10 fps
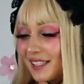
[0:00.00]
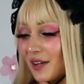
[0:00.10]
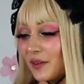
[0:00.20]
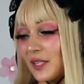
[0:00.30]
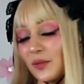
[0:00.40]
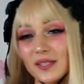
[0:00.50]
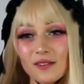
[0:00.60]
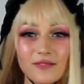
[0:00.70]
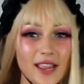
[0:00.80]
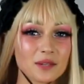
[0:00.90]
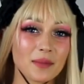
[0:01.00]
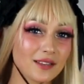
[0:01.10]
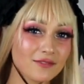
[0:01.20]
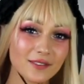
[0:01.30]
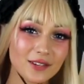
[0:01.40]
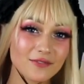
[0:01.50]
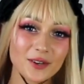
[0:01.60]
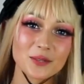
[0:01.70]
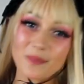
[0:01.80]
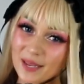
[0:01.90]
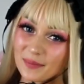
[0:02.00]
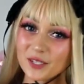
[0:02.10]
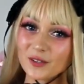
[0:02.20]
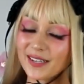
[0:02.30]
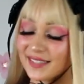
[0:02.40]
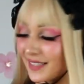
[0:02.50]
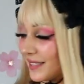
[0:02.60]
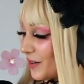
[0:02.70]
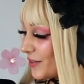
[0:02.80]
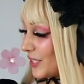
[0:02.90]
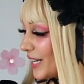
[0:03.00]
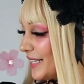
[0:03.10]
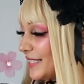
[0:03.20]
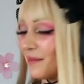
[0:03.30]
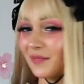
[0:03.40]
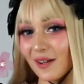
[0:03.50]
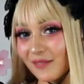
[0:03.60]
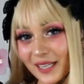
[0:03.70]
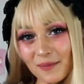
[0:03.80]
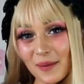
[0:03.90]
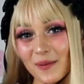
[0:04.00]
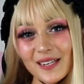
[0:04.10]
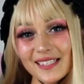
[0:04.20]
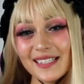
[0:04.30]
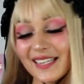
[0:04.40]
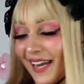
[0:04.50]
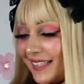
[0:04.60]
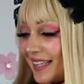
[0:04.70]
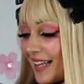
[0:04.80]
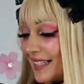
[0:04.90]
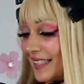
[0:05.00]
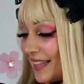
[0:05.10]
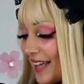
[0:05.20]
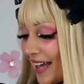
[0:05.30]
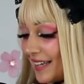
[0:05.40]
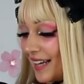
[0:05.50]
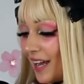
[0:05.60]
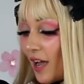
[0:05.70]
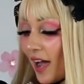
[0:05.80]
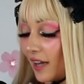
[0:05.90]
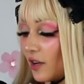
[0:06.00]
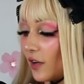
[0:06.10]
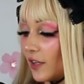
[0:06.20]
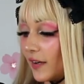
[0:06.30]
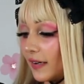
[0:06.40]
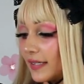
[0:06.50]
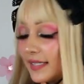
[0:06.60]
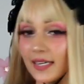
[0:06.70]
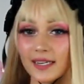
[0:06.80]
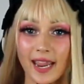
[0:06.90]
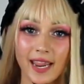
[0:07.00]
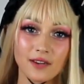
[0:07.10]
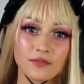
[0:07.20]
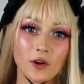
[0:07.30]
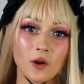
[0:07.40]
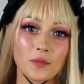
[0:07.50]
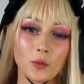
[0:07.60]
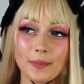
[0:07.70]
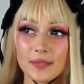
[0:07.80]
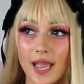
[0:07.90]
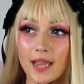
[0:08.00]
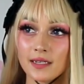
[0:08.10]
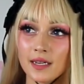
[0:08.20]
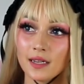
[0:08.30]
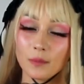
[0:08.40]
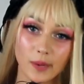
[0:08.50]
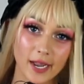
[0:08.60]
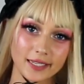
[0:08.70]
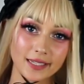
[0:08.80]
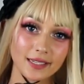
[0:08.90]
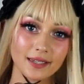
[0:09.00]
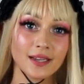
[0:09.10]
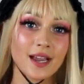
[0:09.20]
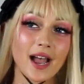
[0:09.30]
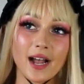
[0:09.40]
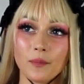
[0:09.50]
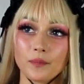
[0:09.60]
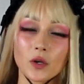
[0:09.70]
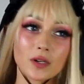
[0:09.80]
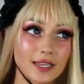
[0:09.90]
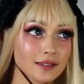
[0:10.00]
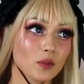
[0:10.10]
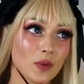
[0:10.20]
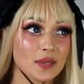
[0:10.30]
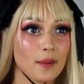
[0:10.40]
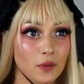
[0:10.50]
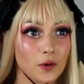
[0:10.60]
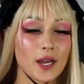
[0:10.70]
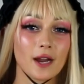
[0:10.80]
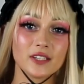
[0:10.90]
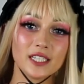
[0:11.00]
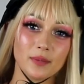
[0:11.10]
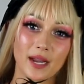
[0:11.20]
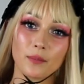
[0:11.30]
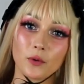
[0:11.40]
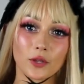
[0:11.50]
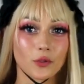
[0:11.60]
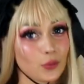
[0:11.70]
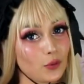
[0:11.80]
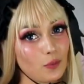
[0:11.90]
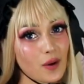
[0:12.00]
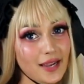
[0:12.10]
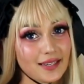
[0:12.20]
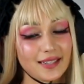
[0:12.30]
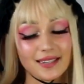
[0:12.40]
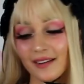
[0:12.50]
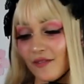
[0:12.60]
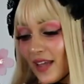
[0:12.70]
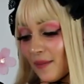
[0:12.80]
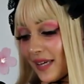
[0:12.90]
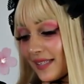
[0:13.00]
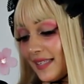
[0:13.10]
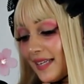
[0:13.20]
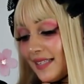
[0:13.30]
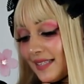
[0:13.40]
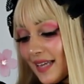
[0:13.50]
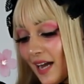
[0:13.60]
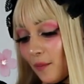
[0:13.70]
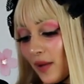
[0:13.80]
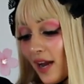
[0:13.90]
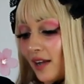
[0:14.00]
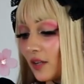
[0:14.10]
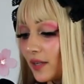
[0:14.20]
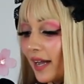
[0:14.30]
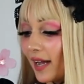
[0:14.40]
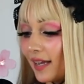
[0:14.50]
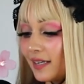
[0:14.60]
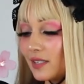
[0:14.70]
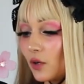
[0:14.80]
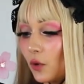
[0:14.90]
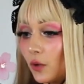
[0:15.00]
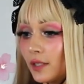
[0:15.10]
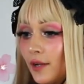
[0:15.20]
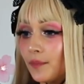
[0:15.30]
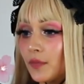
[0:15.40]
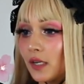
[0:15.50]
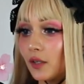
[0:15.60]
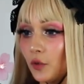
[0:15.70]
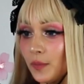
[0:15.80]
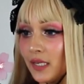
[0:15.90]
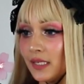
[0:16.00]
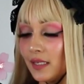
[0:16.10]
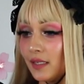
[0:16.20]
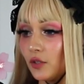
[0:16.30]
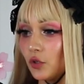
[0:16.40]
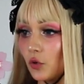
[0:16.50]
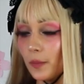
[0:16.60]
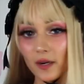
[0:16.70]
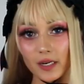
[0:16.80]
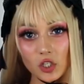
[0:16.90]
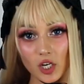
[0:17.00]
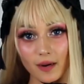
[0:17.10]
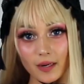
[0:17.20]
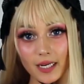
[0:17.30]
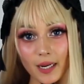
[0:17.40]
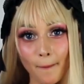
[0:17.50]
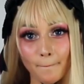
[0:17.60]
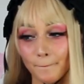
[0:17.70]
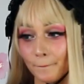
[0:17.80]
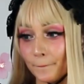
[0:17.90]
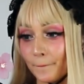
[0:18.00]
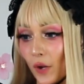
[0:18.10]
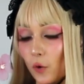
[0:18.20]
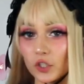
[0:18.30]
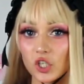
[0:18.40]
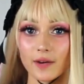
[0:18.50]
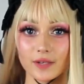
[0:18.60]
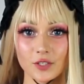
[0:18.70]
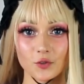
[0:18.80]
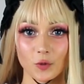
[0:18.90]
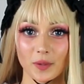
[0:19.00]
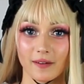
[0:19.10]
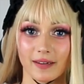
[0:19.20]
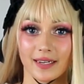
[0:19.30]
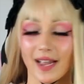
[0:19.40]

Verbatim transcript: So this was in fact my very first baby dress, so she has some lovely memories attached thanks to that. I got her second hand from the website Buyee, um, or like the website Mercari, but I bought it through Buyee, if that makes sense. Um, so yeah, it is called Kumya's Strawberry Cherry, or cherry strawberry.